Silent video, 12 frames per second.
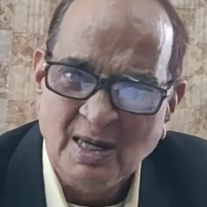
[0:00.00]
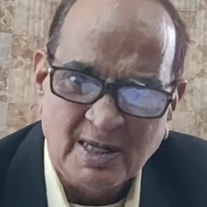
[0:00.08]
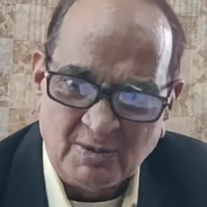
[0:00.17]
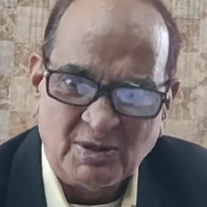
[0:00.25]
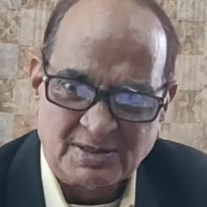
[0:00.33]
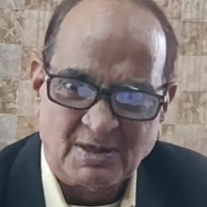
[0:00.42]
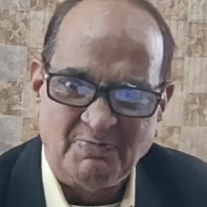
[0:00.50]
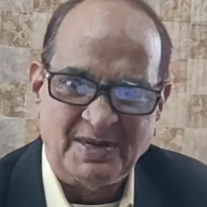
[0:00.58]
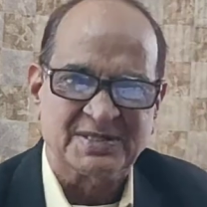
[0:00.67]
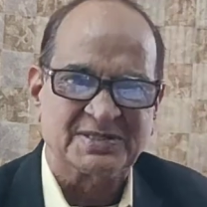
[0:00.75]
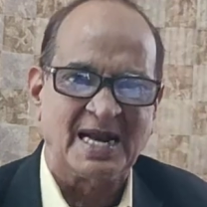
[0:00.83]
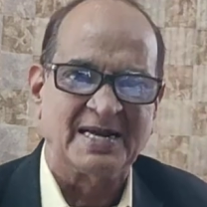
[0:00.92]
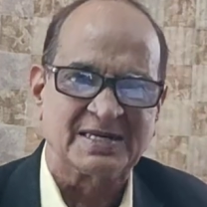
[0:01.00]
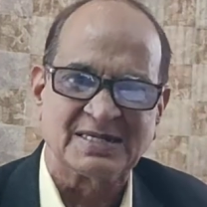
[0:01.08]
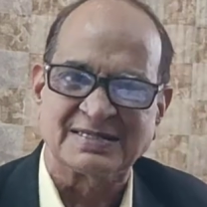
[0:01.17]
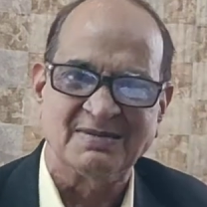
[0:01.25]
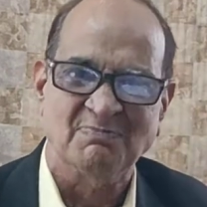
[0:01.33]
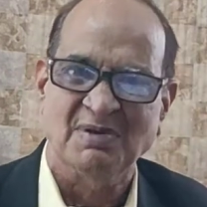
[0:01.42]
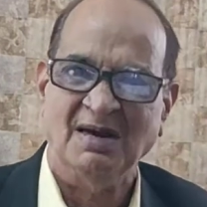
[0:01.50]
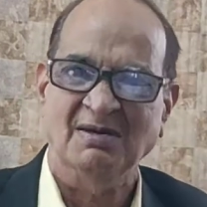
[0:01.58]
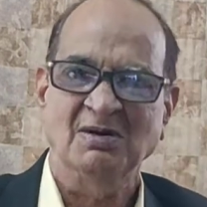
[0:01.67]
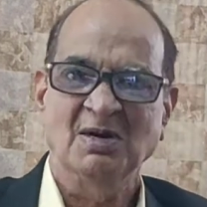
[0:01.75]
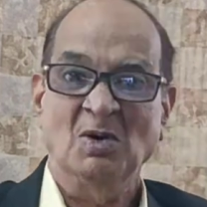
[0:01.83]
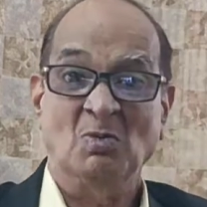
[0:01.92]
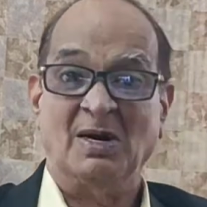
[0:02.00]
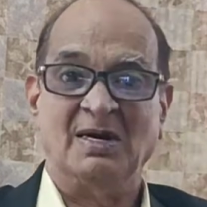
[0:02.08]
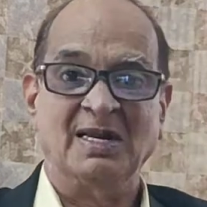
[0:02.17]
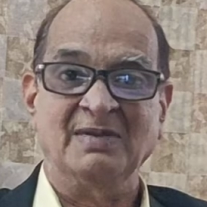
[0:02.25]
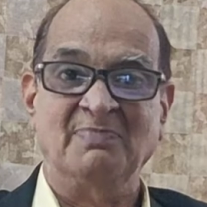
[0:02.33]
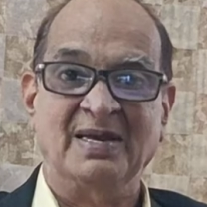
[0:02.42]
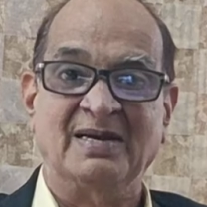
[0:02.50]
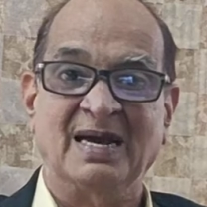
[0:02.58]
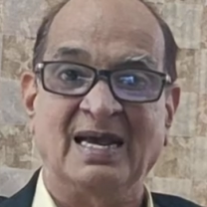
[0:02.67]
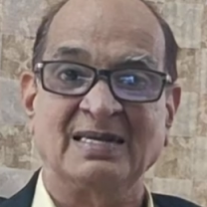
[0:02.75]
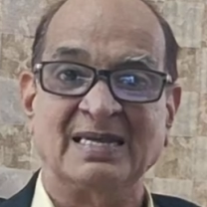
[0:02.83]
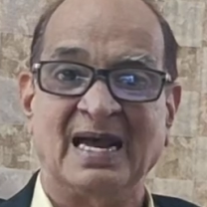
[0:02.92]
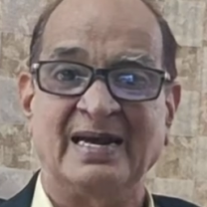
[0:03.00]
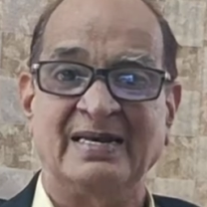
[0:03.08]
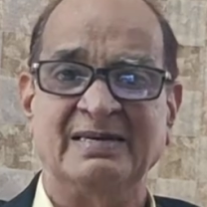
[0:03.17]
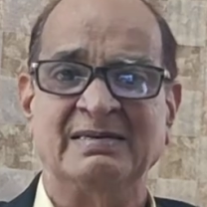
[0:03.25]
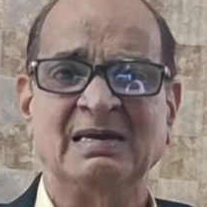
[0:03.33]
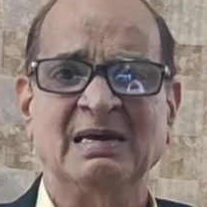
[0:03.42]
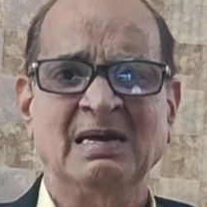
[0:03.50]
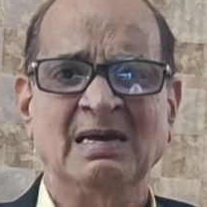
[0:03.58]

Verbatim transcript: It was a big status symbol only big guys had it.